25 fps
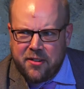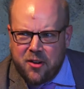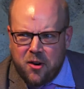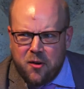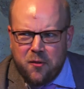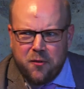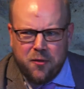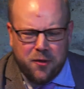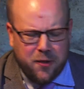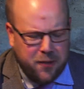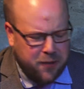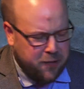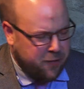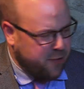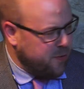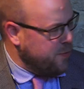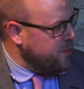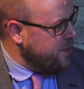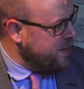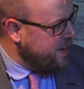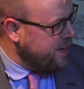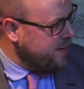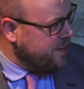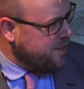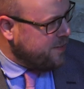the conference 2
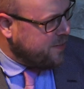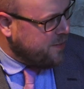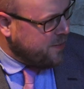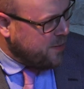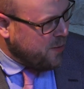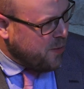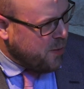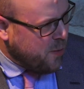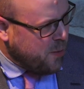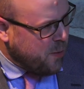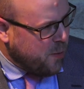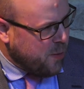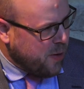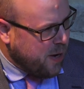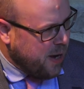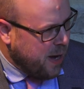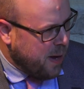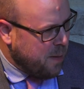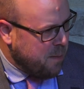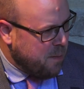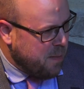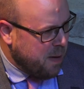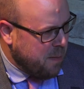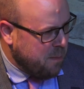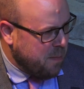years ago,
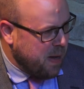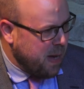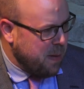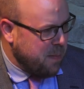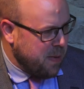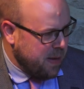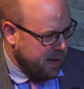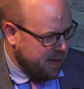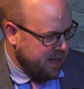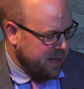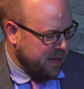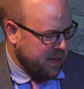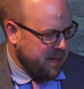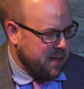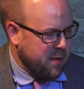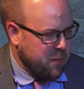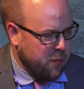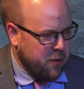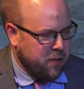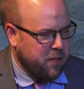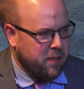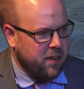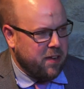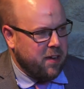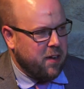maybe there
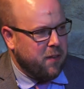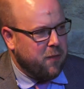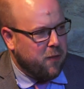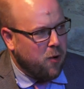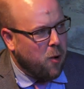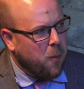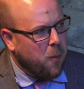was enough